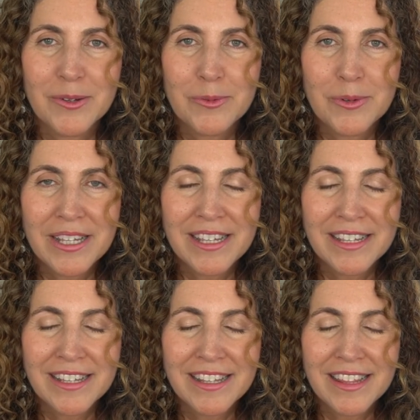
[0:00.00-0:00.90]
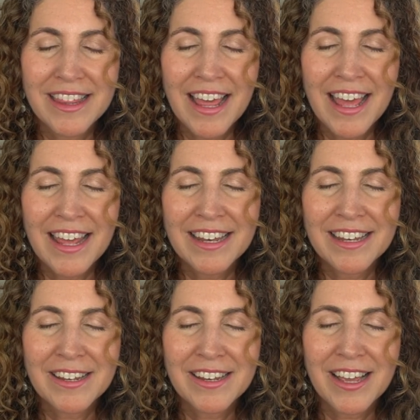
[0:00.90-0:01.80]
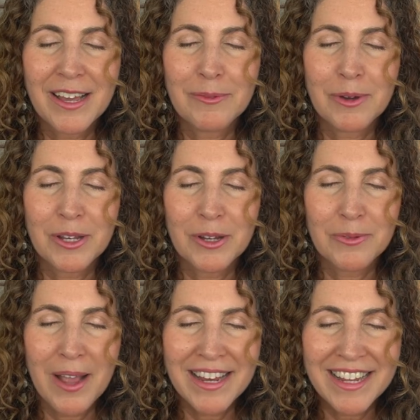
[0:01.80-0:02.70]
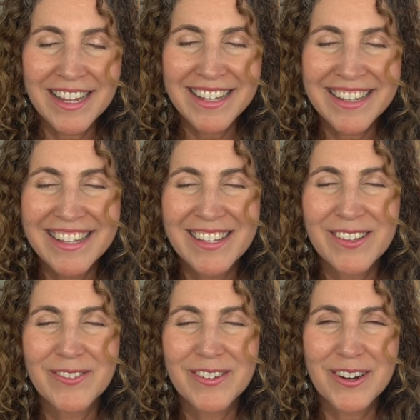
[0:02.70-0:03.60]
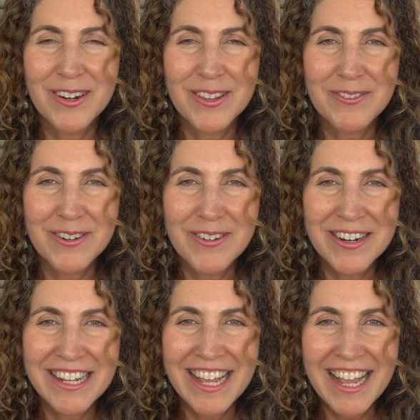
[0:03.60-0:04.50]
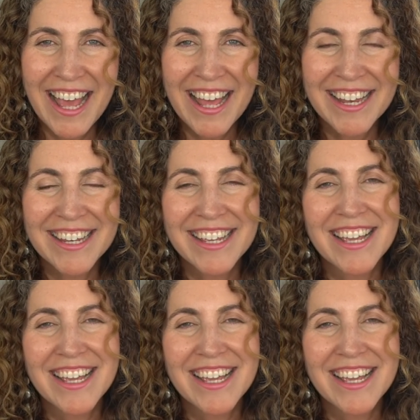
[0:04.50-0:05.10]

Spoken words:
We then, when you're ready, you've started the recording again.